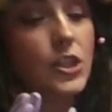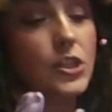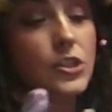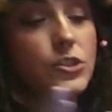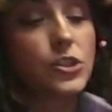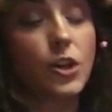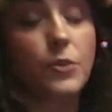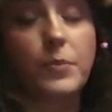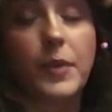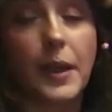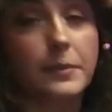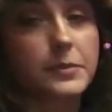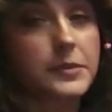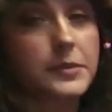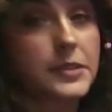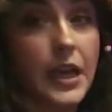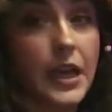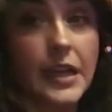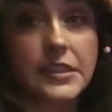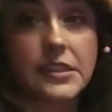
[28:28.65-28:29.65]
So
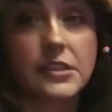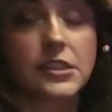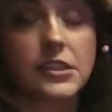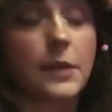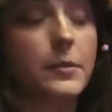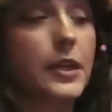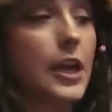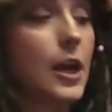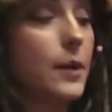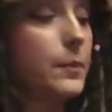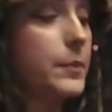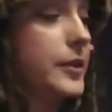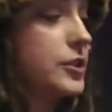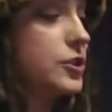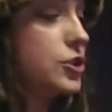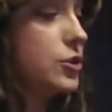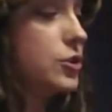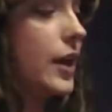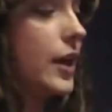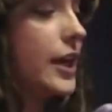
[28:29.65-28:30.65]
peptides is going to be helping
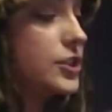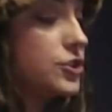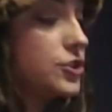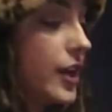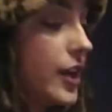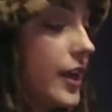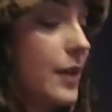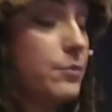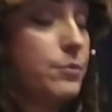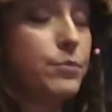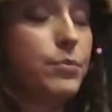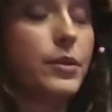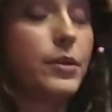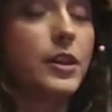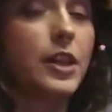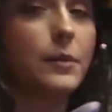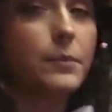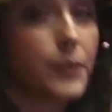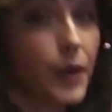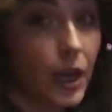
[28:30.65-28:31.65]
to hydrate and
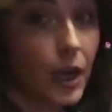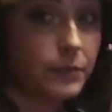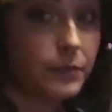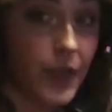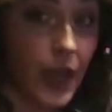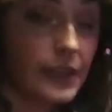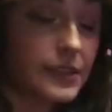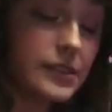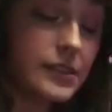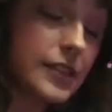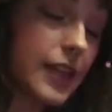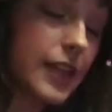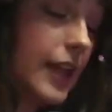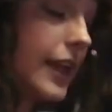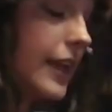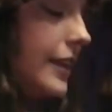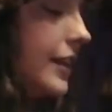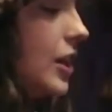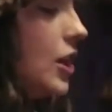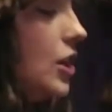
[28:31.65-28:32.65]
plump up that
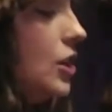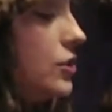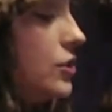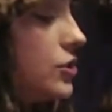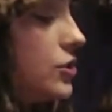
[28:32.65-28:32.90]
skin.